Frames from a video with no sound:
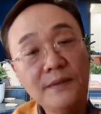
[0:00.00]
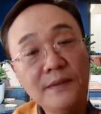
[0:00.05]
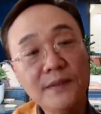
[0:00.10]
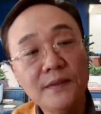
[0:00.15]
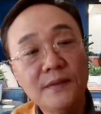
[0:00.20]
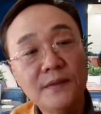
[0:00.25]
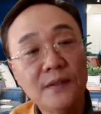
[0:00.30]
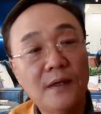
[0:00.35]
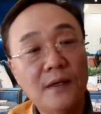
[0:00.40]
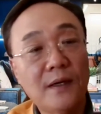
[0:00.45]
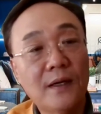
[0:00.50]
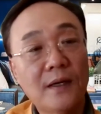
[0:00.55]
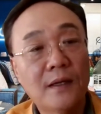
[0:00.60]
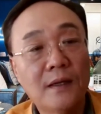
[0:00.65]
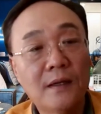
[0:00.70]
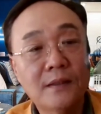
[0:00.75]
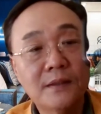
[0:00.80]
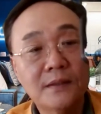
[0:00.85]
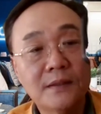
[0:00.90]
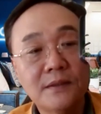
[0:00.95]
this is a
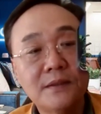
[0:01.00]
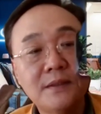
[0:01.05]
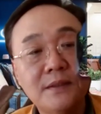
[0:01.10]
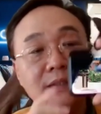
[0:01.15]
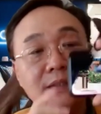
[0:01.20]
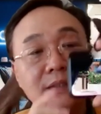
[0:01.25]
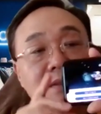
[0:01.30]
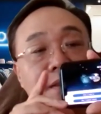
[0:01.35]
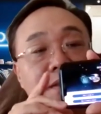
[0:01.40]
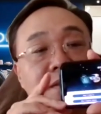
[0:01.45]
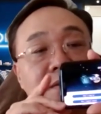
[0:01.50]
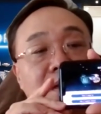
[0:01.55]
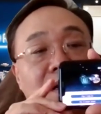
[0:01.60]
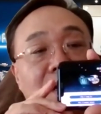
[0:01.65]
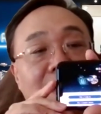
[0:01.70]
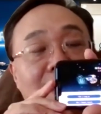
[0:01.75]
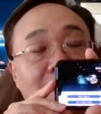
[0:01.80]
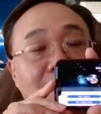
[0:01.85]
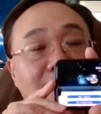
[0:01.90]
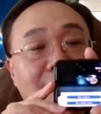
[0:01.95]
uh, this is
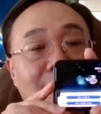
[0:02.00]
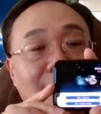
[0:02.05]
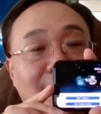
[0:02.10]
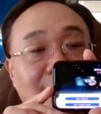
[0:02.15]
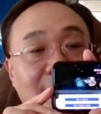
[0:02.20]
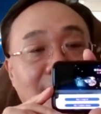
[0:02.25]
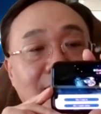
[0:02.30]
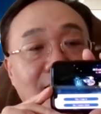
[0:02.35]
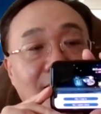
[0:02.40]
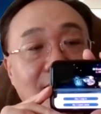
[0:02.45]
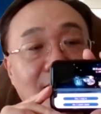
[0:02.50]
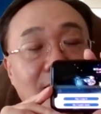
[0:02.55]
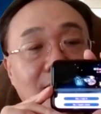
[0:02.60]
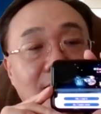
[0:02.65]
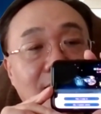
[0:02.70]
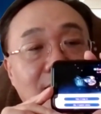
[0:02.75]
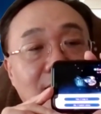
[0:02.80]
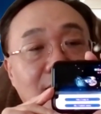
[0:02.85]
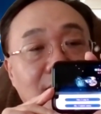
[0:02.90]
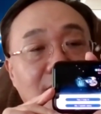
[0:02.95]
a uh, RQE
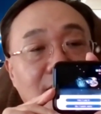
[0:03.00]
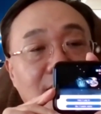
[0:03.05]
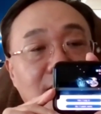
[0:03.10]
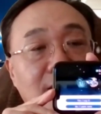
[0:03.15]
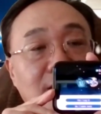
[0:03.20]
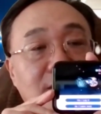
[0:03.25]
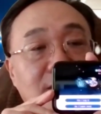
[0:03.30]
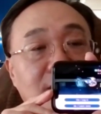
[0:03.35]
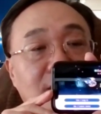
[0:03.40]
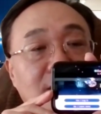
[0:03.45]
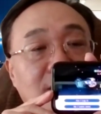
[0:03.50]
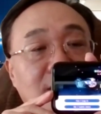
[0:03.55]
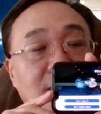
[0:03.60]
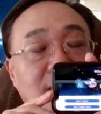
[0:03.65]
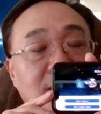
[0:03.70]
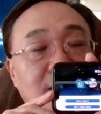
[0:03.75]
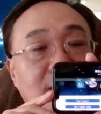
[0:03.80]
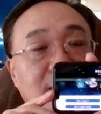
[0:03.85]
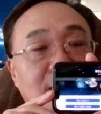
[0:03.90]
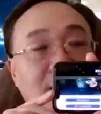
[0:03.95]
is
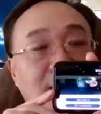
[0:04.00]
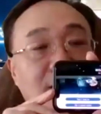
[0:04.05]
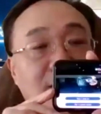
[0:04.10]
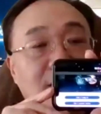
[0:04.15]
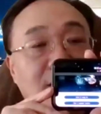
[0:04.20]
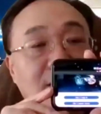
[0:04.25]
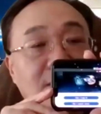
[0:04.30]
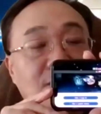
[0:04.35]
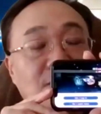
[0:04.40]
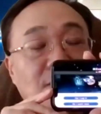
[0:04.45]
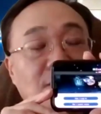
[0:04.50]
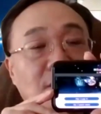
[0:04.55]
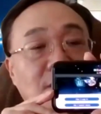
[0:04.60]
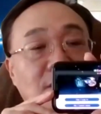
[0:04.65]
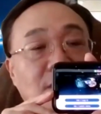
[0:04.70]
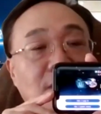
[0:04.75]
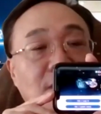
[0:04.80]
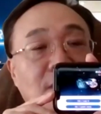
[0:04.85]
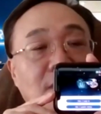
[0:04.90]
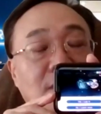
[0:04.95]
uh is
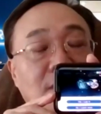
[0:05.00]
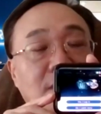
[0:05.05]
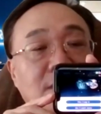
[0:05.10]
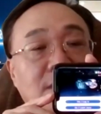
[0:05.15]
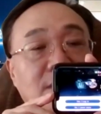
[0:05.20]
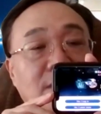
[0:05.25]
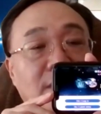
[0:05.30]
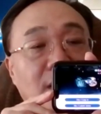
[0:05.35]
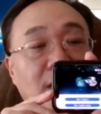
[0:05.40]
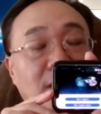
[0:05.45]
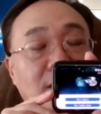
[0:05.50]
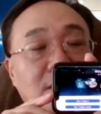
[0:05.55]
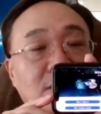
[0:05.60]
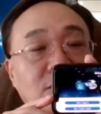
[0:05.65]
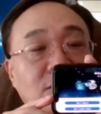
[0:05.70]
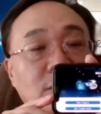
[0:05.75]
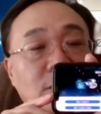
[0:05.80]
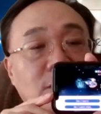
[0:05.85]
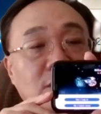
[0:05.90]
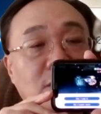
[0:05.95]
for the the
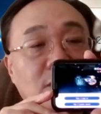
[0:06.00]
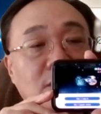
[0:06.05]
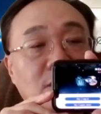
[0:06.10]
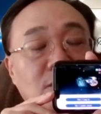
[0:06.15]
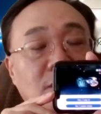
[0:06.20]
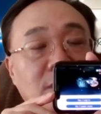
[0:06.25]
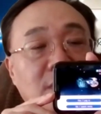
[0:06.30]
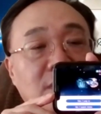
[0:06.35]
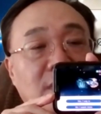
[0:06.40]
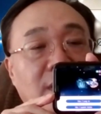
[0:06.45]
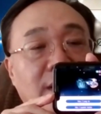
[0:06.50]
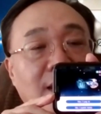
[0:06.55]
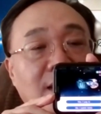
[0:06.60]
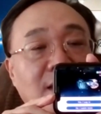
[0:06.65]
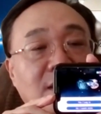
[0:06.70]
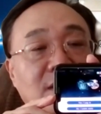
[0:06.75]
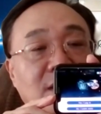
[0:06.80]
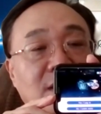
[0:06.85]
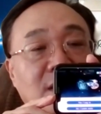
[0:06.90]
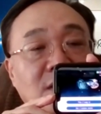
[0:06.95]
children with
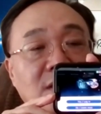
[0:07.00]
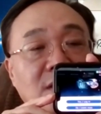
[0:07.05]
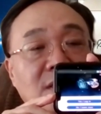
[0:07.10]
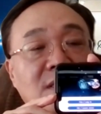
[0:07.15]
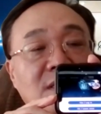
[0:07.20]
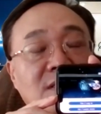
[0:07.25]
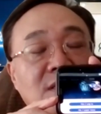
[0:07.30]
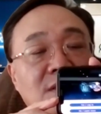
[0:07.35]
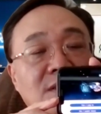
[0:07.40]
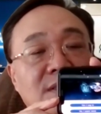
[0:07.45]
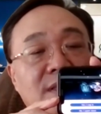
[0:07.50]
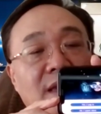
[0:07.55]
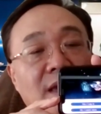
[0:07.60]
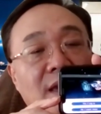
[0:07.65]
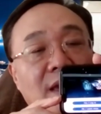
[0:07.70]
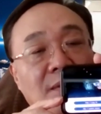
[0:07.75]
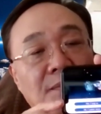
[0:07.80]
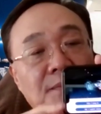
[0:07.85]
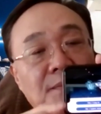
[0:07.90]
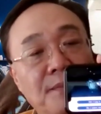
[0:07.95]
ADHD. It's just
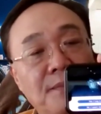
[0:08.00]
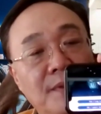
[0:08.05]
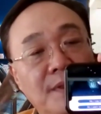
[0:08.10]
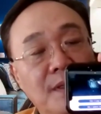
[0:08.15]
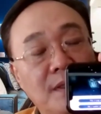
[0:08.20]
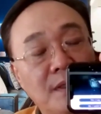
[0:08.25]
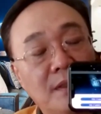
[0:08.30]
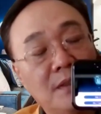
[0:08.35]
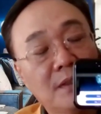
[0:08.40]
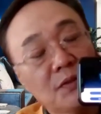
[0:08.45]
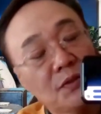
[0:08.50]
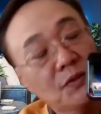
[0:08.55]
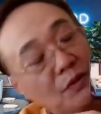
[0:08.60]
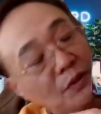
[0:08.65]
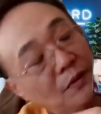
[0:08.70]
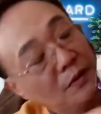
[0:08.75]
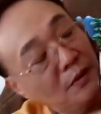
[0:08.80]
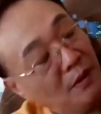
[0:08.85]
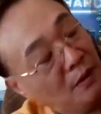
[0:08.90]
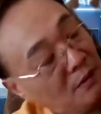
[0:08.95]
game.
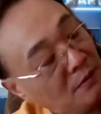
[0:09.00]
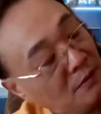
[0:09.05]
So